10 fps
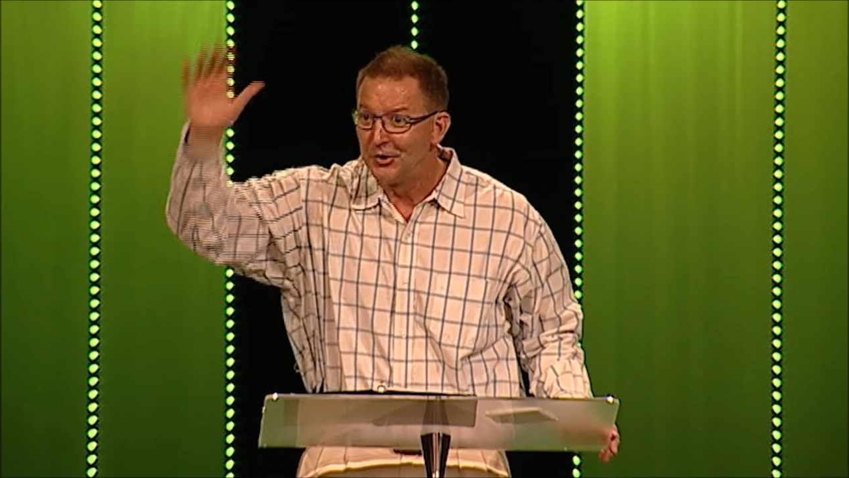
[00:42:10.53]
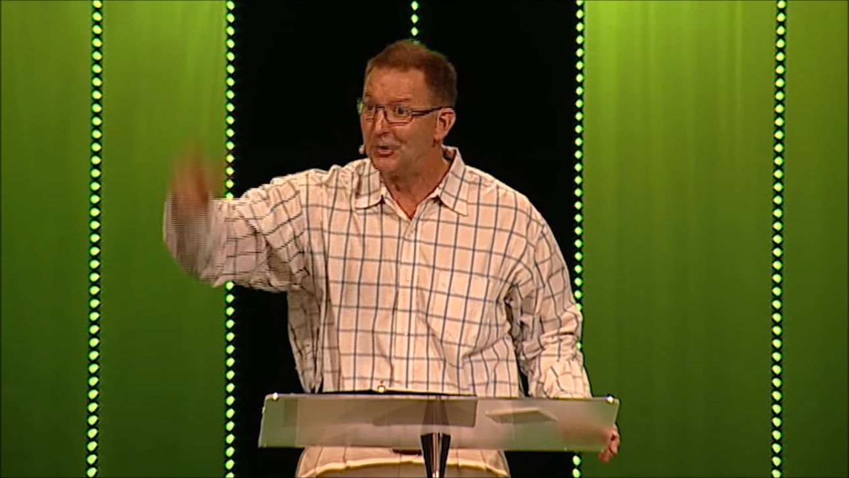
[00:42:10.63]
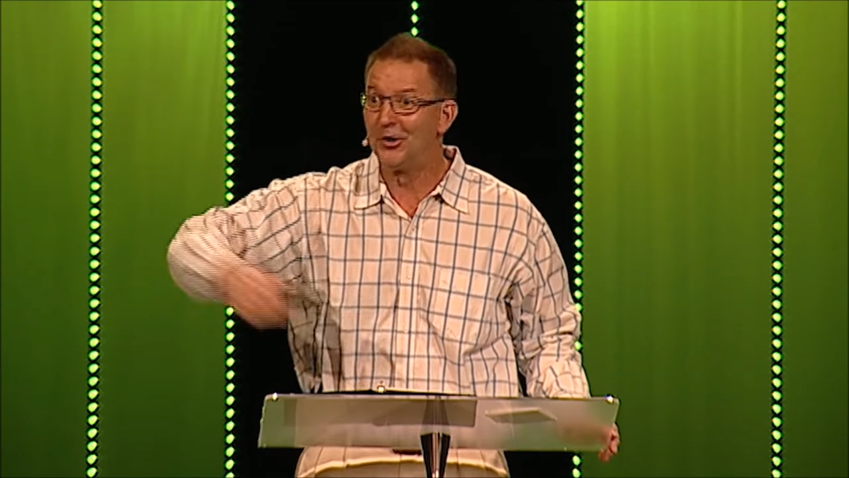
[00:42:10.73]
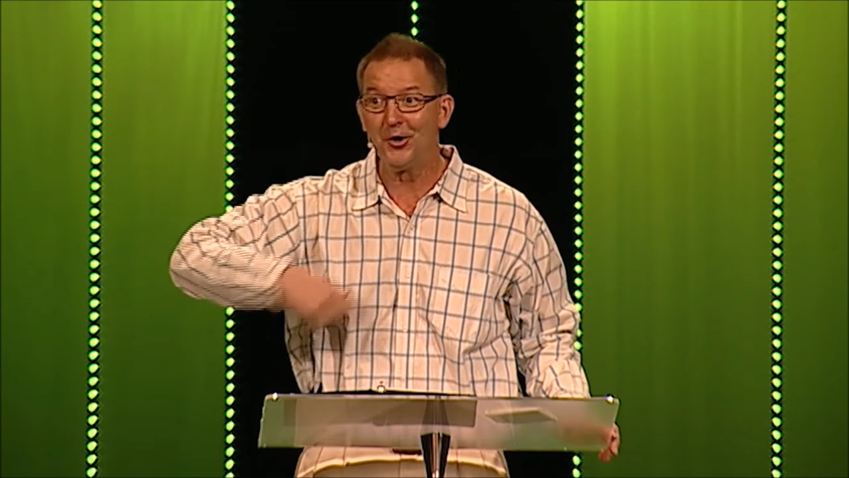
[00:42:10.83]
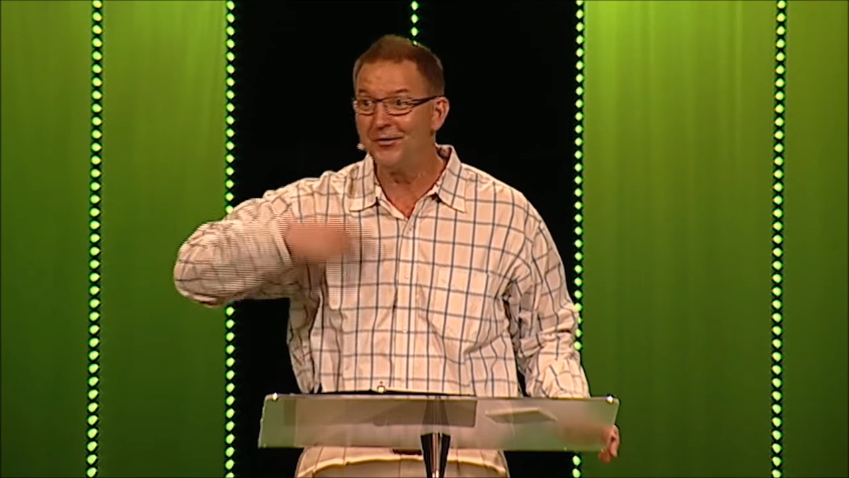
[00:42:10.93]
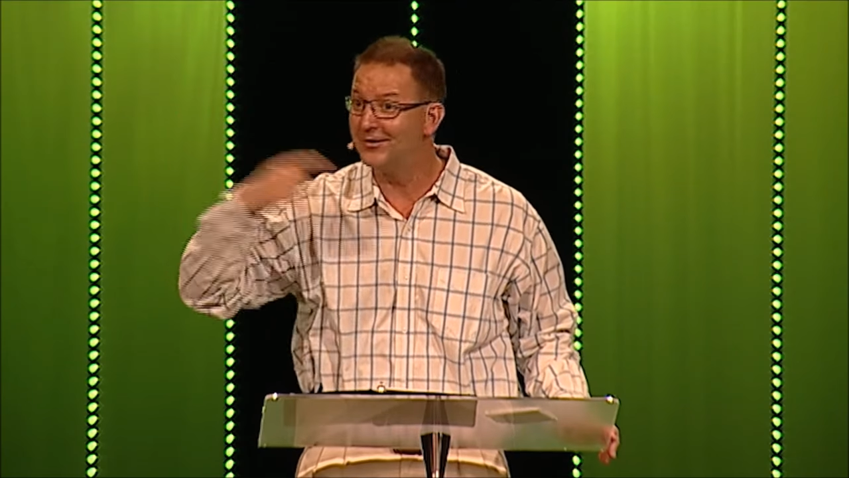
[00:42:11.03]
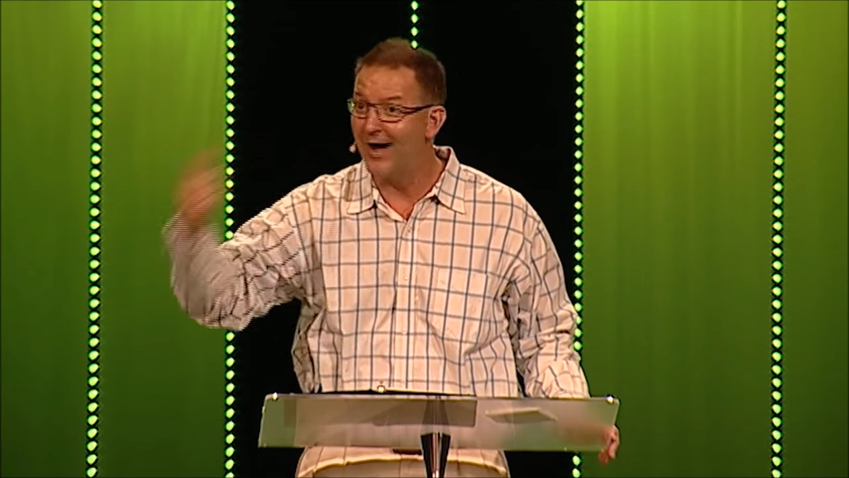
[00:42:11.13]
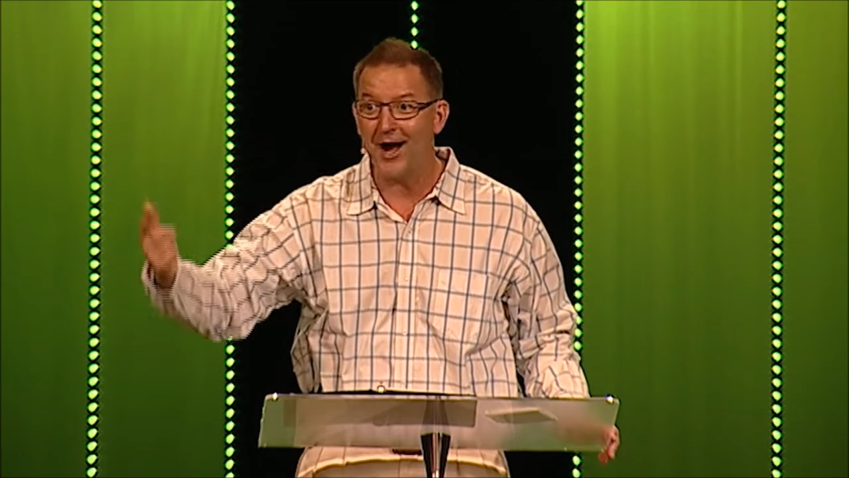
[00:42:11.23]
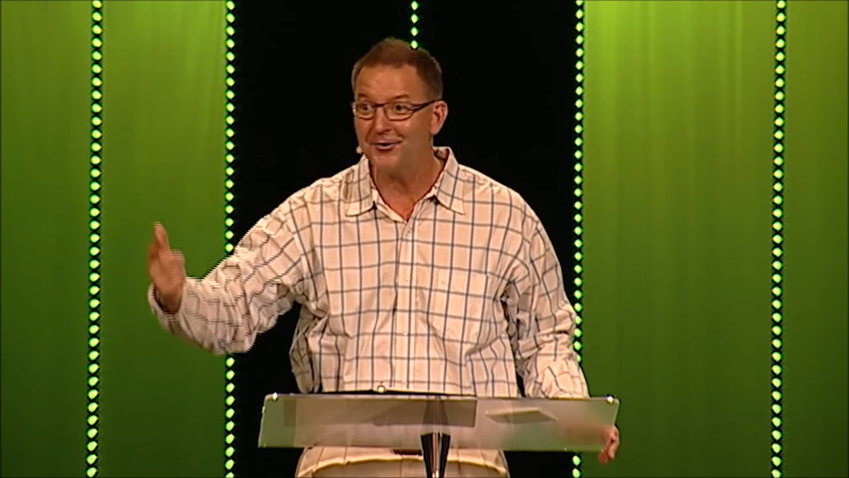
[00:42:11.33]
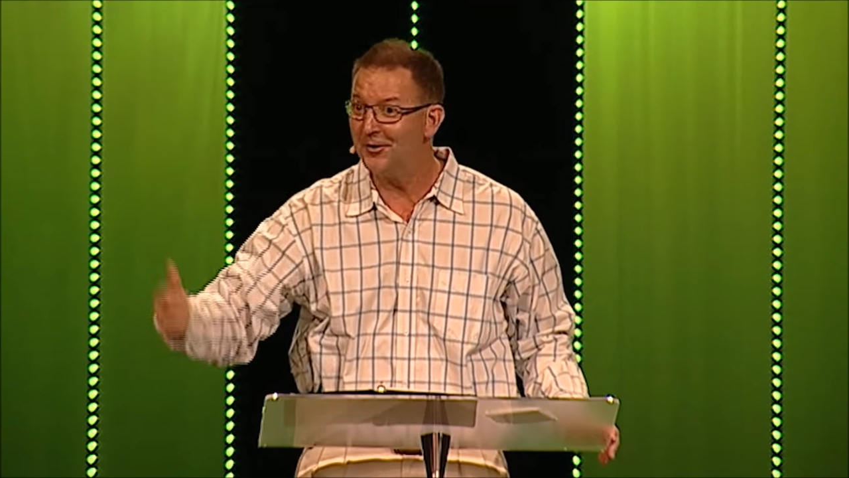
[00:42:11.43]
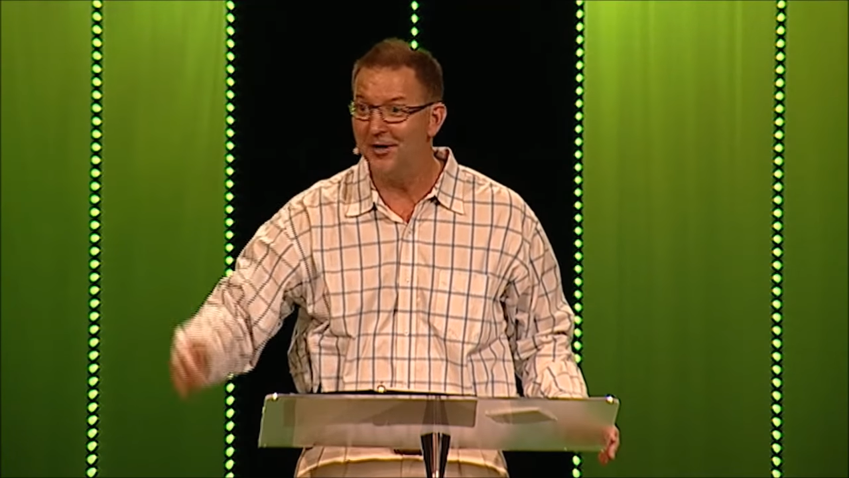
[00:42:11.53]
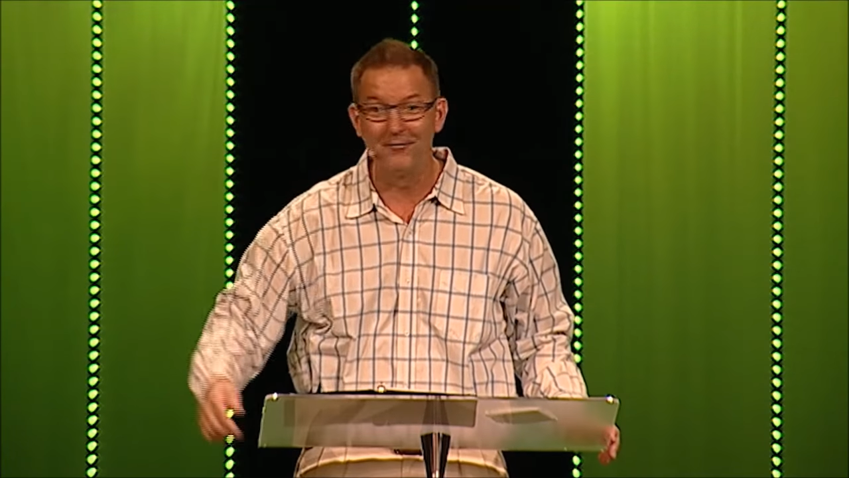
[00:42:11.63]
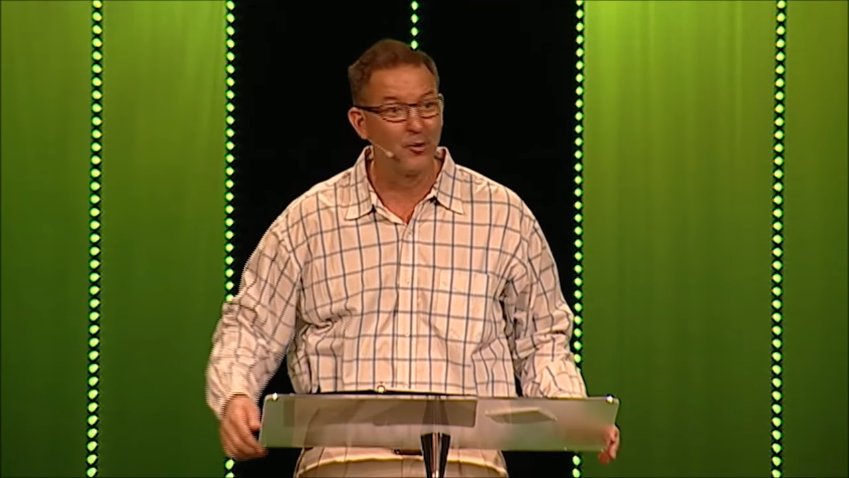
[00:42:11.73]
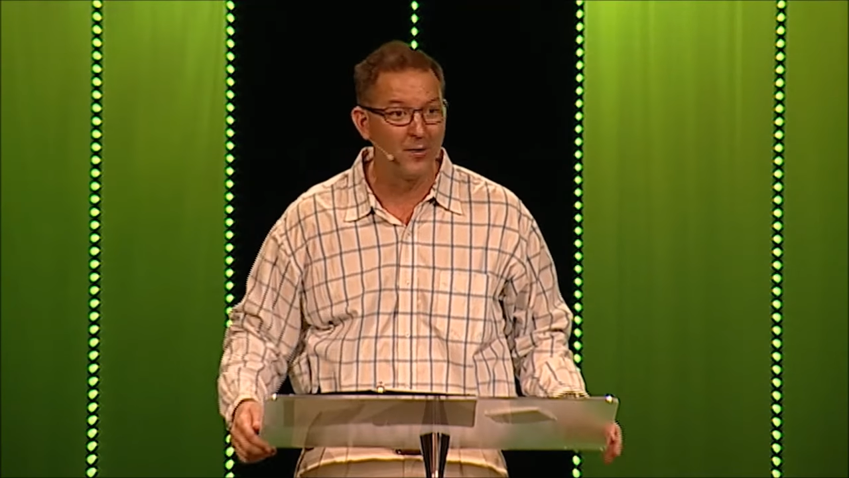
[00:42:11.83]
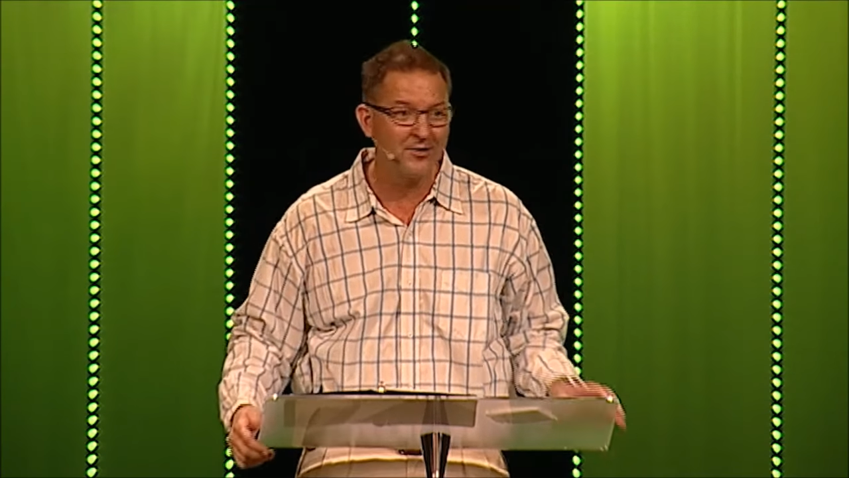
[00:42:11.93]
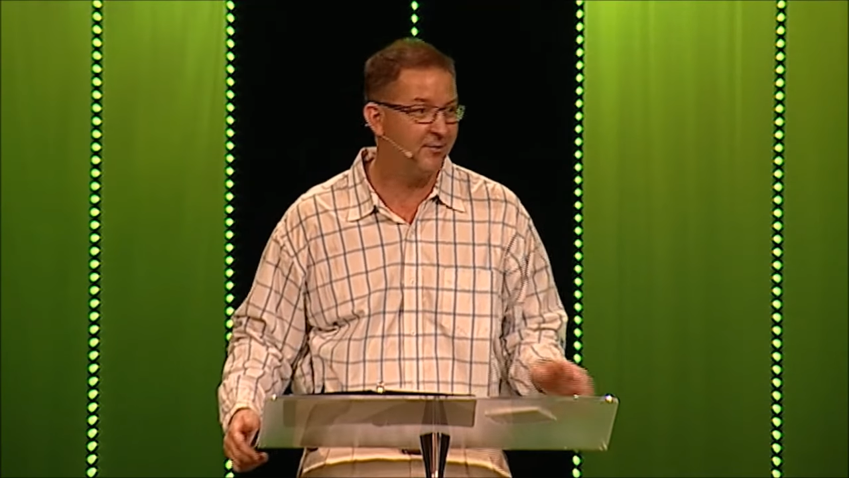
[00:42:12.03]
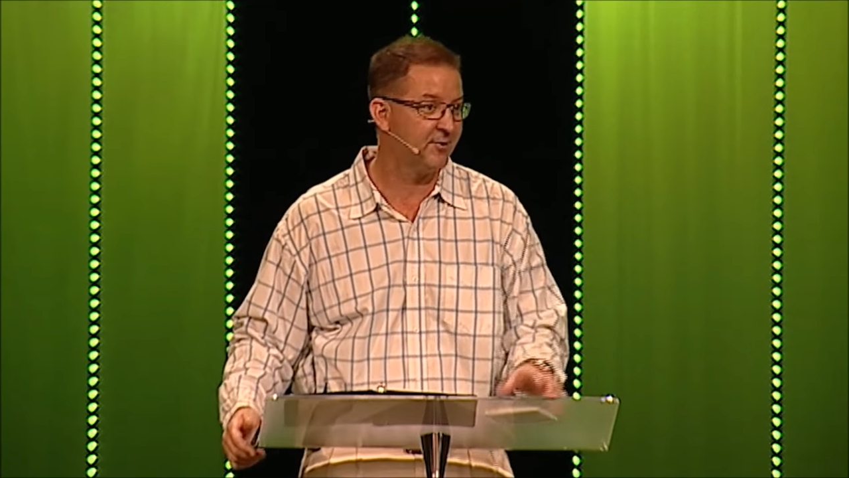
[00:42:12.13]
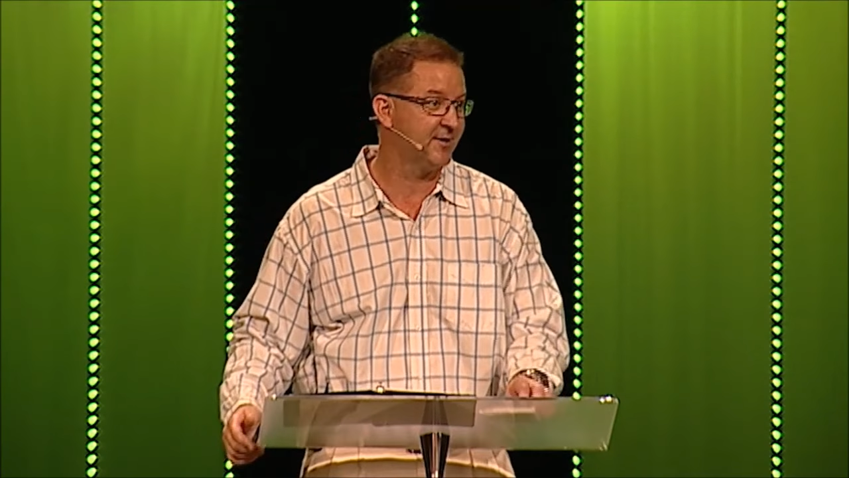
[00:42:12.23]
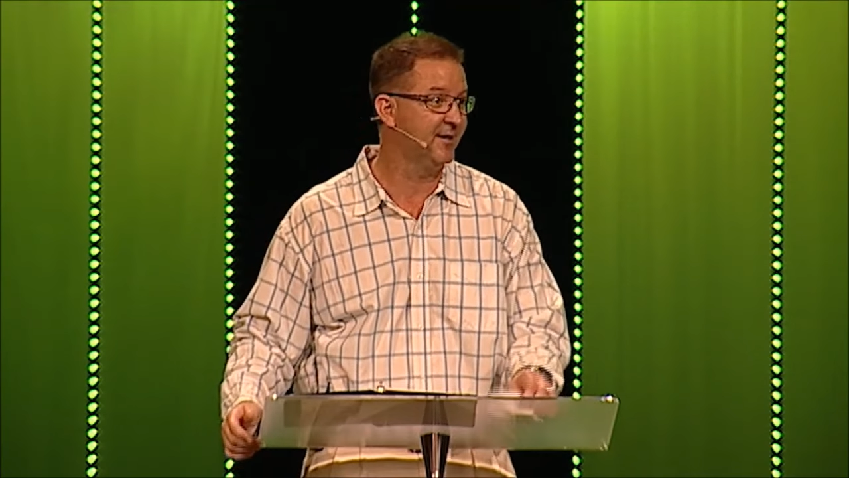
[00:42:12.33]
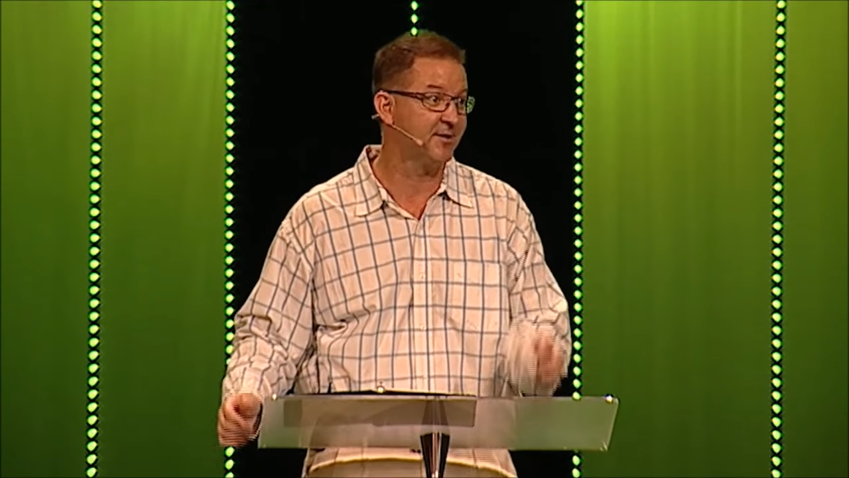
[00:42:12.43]
You learn the doctrine of
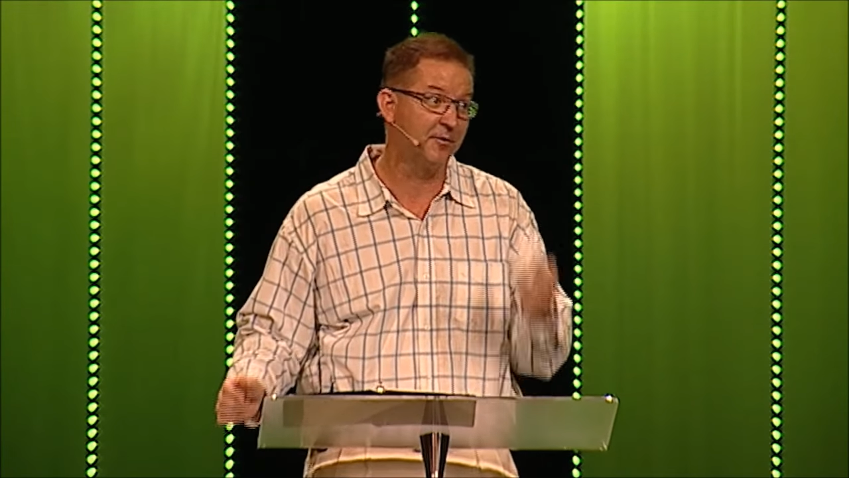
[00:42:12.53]
original sin.